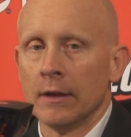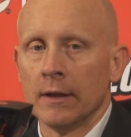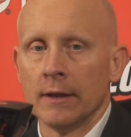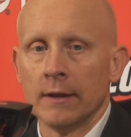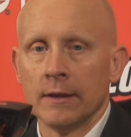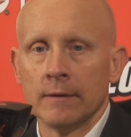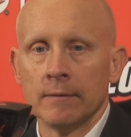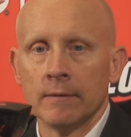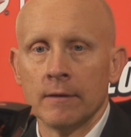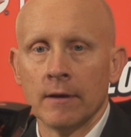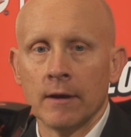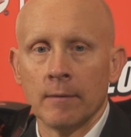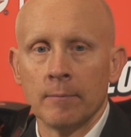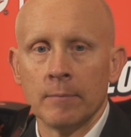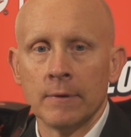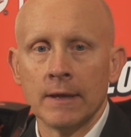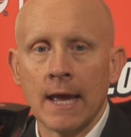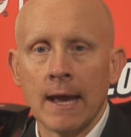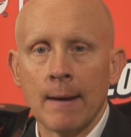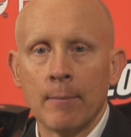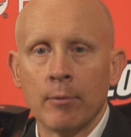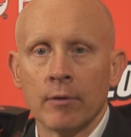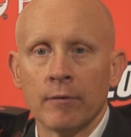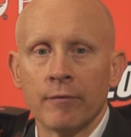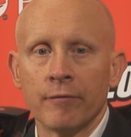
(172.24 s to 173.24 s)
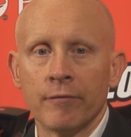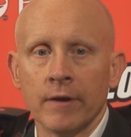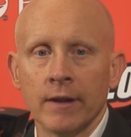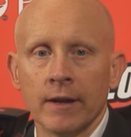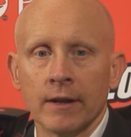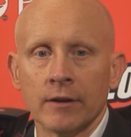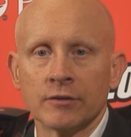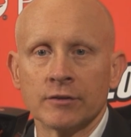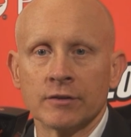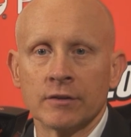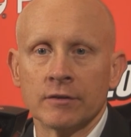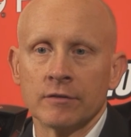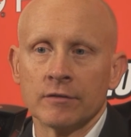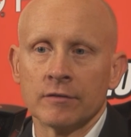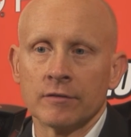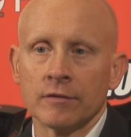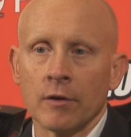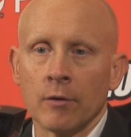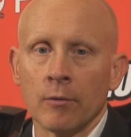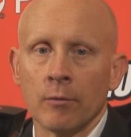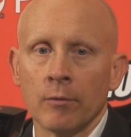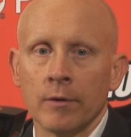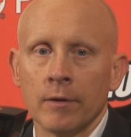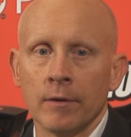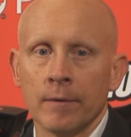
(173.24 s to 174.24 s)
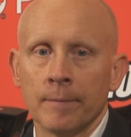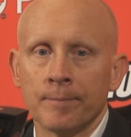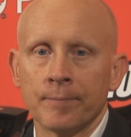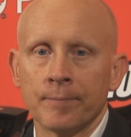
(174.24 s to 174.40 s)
and be able to finish. So